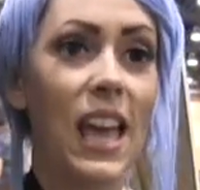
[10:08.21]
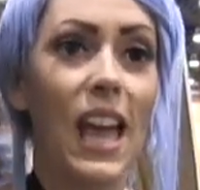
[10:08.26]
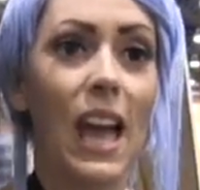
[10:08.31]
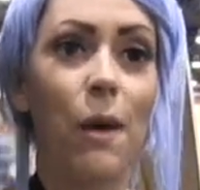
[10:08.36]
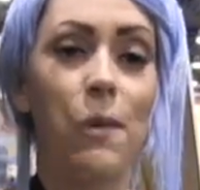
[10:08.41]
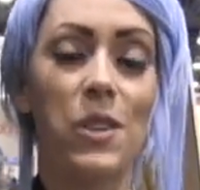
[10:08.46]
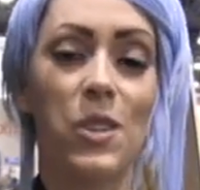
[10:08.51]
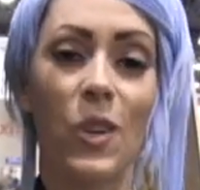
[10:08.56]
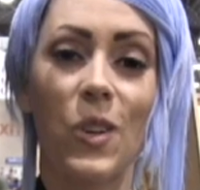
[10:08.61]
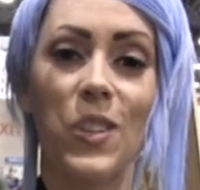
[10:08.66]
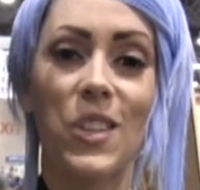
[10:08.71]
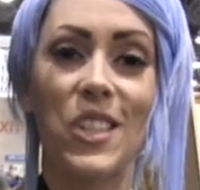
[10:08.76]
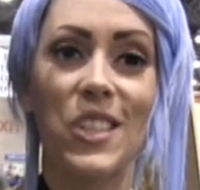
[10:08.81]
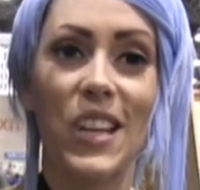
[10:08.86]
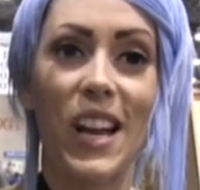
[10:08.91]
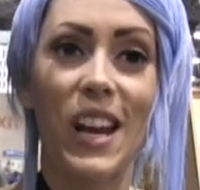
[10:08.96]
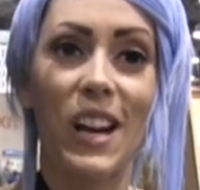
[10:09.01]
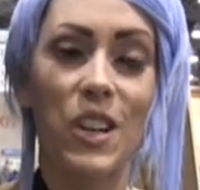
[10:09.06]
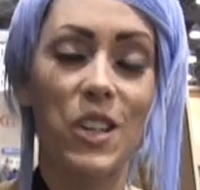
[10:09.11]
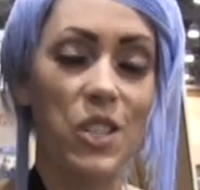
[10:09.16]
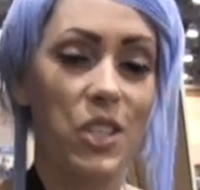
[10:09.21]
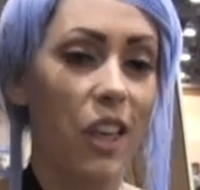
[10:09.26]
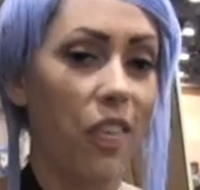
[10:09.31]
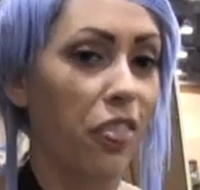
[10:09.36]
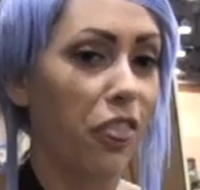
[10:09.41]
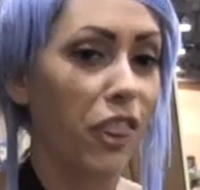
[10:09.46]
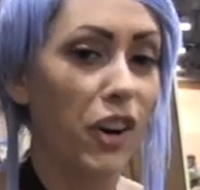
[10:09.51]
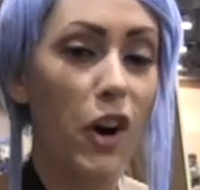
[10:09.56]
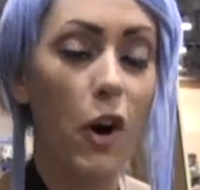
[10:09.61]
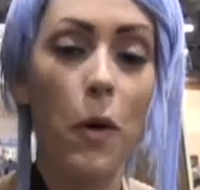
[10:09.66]
and we told designers to
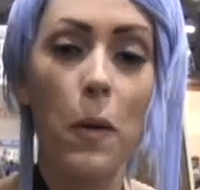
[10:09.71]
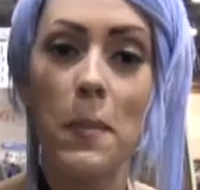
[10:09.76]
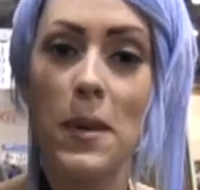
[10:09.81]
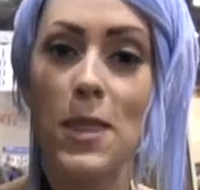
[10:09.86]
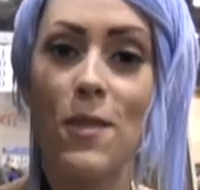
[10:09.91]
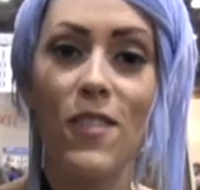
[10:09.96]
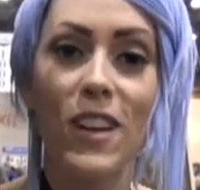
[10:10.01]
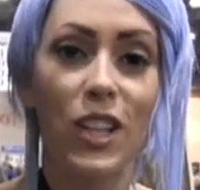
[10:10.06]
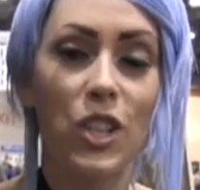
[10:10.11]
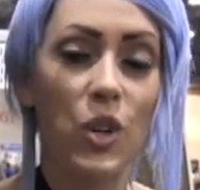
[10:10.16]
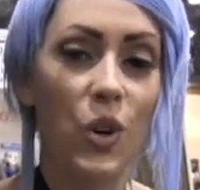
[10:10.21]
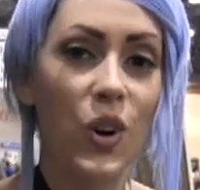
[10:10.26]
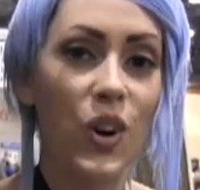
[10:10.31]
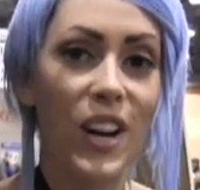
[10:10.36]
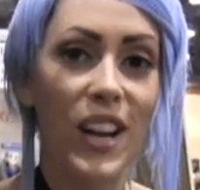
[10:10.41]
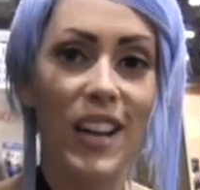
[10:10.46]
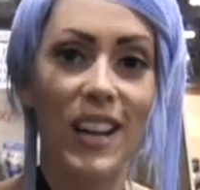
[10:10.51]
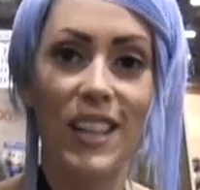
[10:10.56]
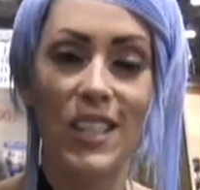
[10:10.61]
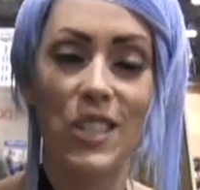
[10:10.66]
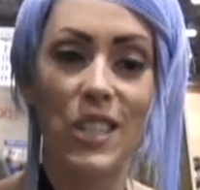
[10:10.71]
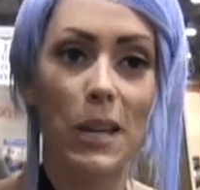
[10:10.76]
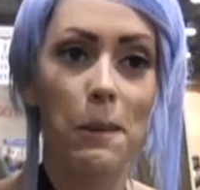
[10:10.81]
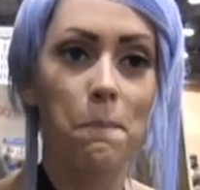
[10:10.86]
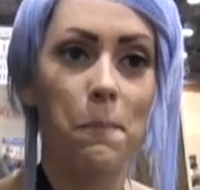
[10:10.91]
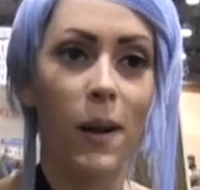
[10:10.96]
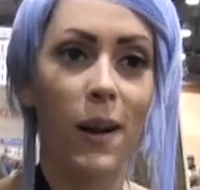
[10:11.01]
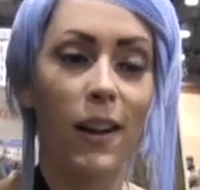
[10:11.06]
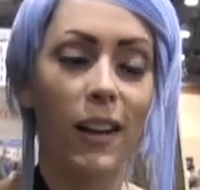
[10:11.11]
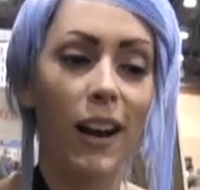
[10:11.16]
throw them in the Victorian and
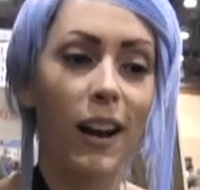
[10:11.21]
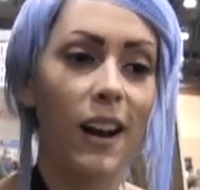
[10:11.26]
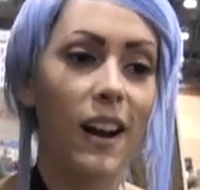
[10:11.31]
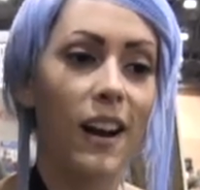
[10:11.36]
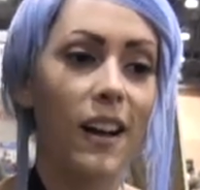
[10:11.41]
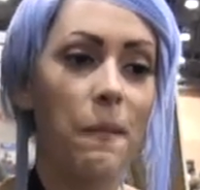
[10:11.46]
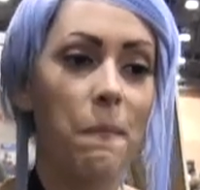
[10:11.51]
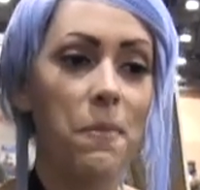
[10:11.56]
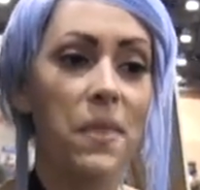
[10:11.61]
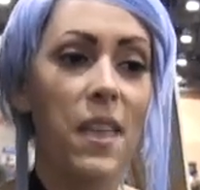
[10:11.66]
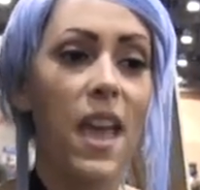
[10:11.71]
Steampunk era.